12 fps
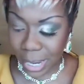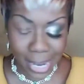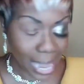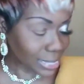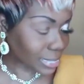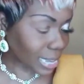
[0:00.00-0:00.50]

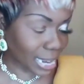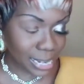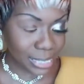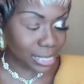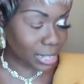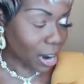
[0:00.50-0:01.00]
let's get
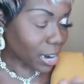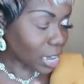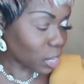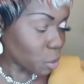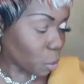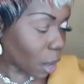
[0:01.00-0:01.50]
it
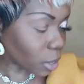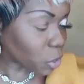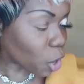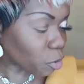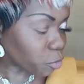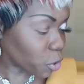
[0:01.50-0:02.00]
started. You all
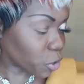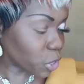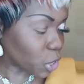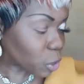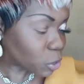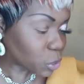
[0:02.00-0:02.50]
know if you're
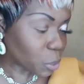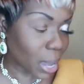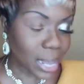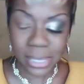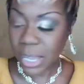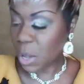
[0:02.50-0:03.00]
new to
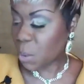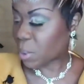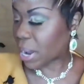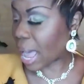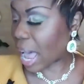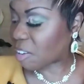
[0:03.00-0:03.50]
us,
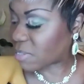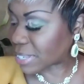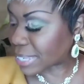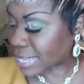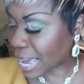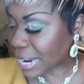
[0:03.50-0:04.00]
we have
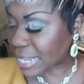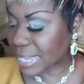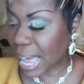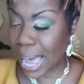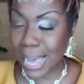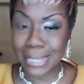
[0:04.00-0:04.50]
to
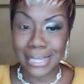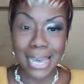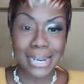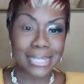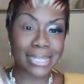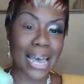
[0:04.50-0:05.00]
sanitize,
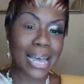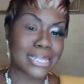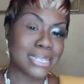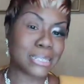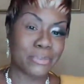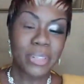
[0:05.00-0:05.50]

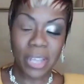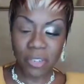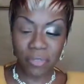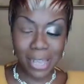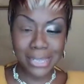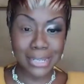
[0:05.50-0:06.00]
sanitize, because
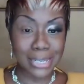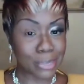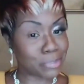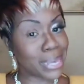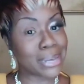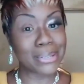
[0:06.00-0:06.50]
Vixen
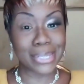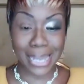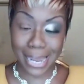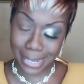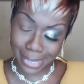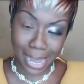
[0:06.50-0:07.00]
is big on
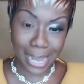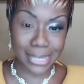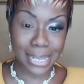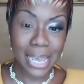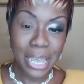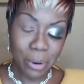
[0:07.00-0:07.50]

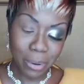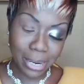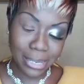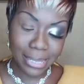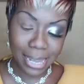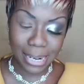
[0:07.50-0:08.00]
sanitizing.
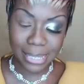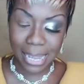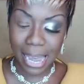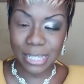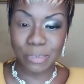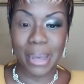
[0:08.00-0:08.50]
We're gonna
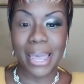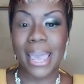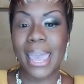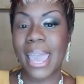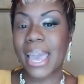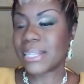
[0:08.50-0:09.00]
sanitize my
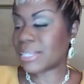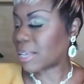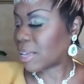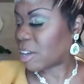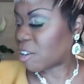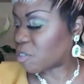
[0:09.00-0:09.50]
hands,
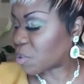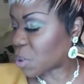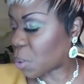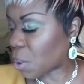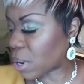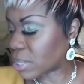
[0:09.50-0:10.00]
and
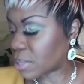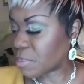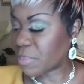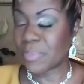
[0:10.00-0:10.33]
of course,